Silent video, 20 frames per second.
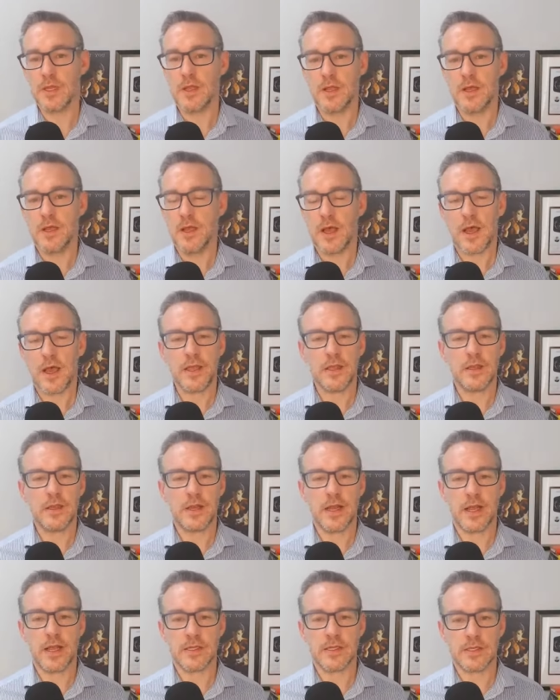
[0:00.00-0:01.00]
I can
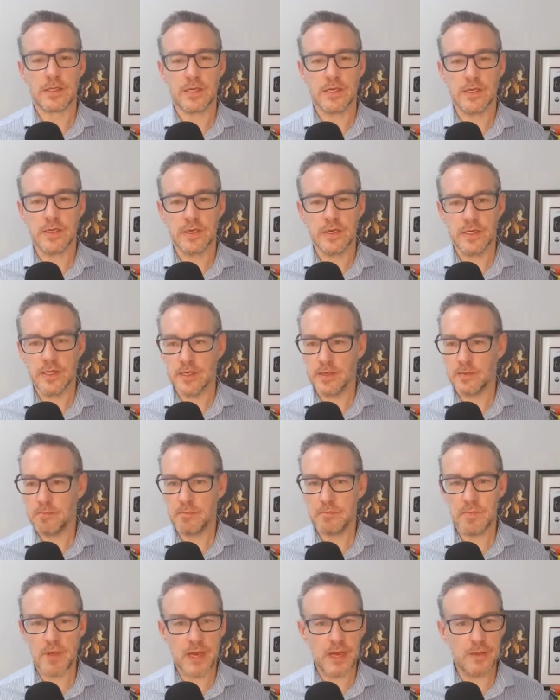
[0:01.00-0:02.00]
ask
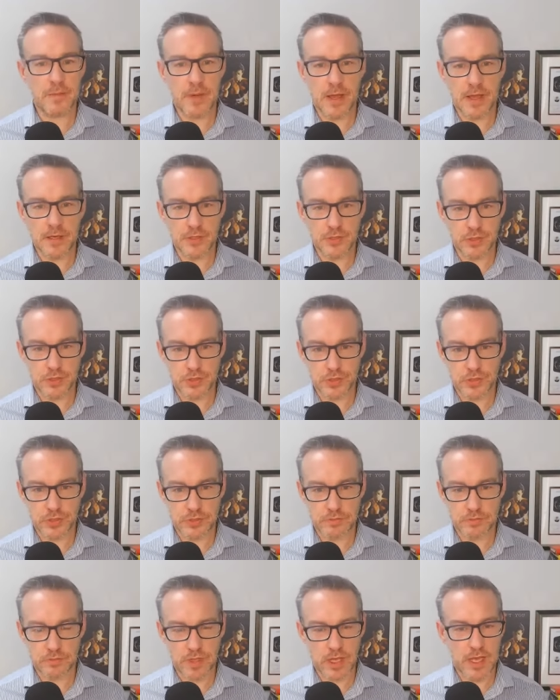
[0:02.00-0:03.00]
many managers,
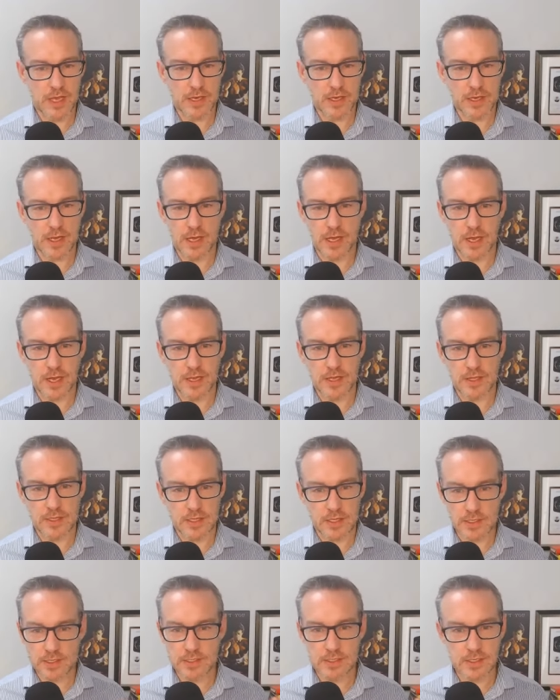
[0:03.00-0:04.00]
and this
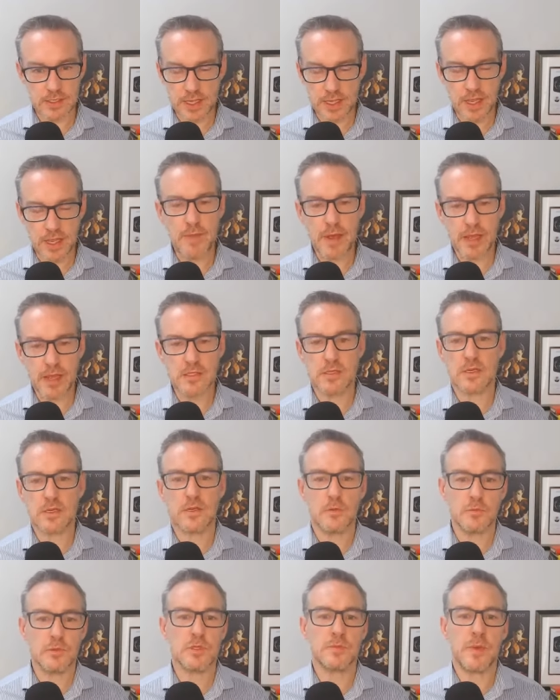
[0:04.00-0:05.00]
the same answer comes
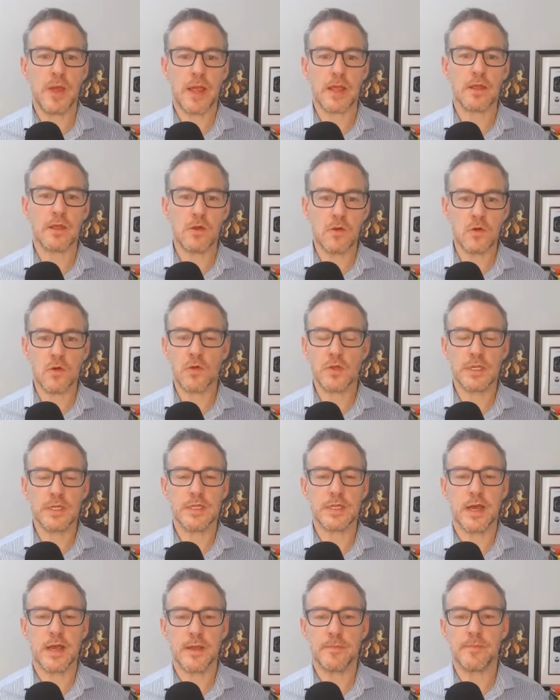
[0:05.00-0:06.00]
back all the
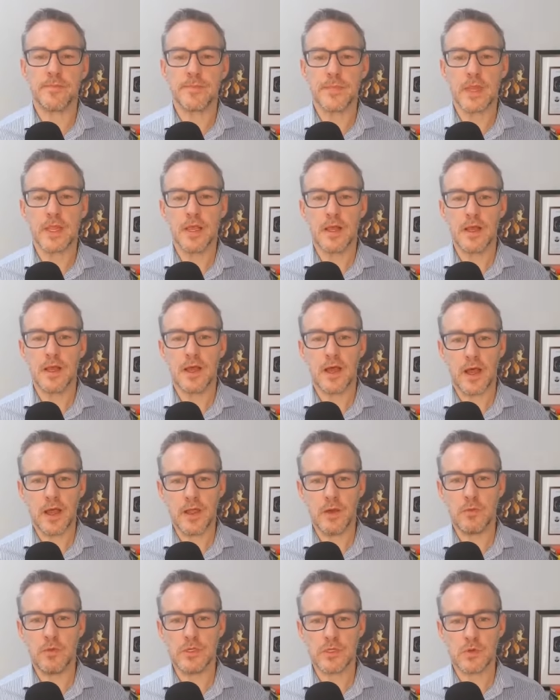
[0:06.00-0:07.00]
time. I
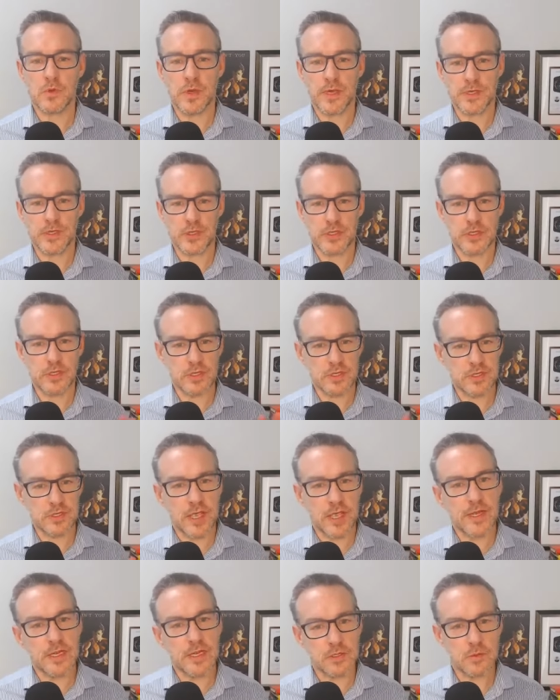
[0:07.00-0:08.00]
always question the
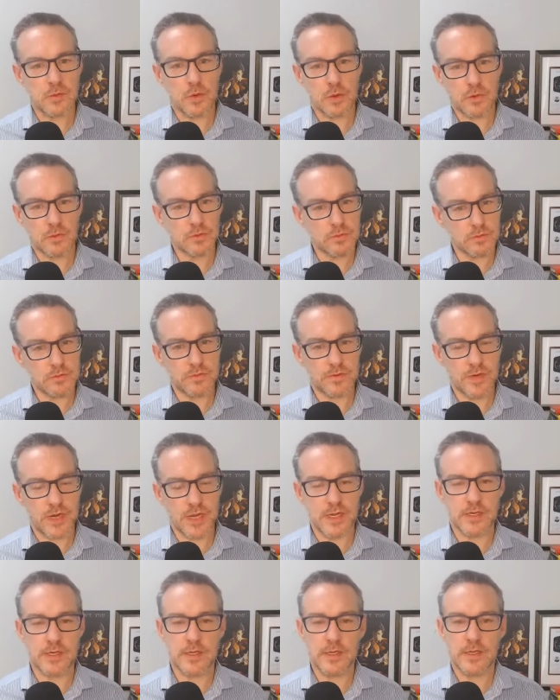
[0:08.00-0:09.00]
status quo, right?
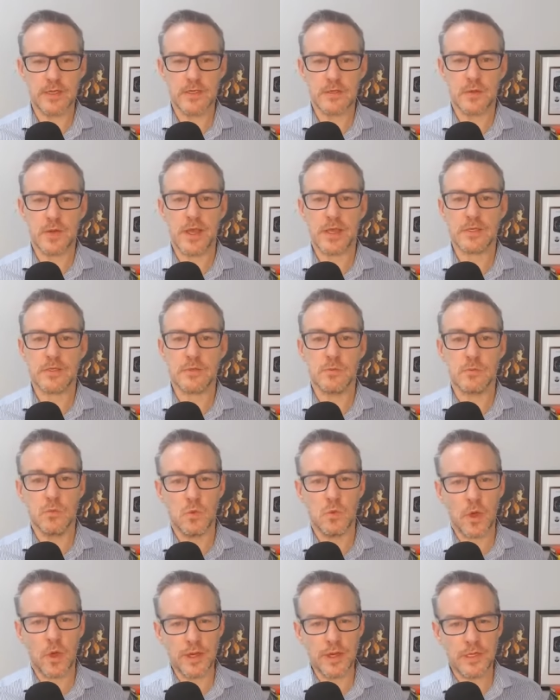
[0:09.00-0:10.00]
So I ask them, why
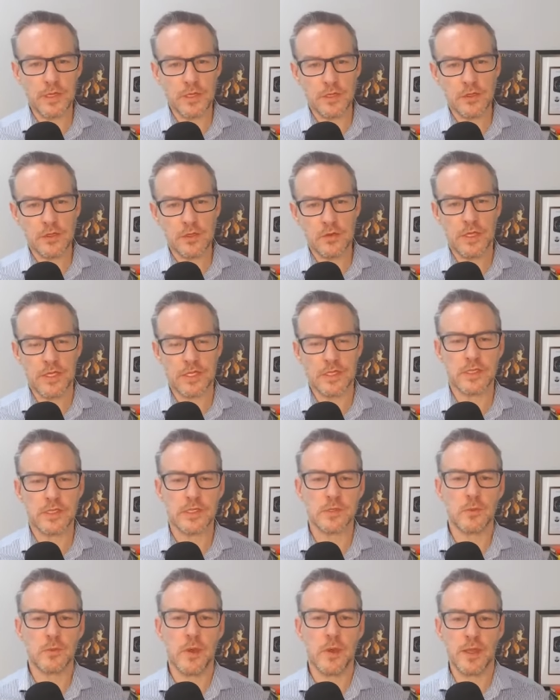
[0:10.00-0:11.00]
do you do this this way?